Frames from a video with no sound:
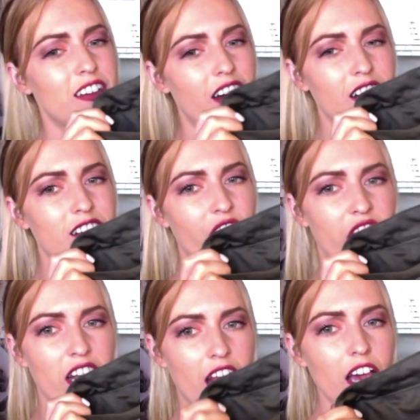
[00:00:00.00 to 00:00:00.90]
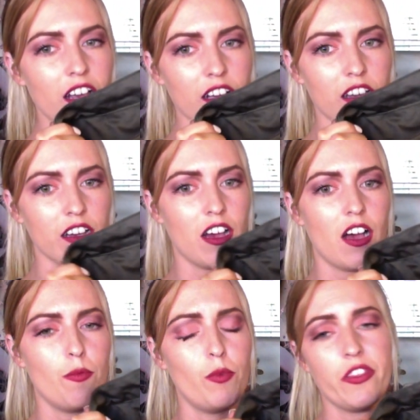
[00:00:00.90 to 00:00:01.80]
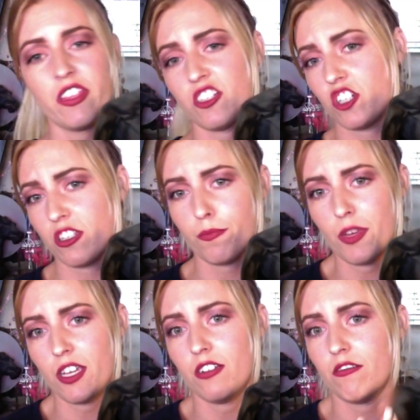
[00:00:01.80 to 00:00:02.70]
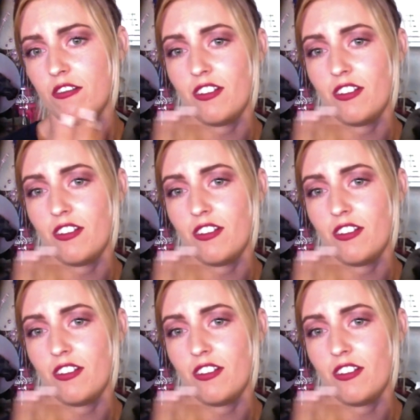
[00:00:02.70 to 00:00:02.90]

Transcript: tight around the neck, whether that's just me and...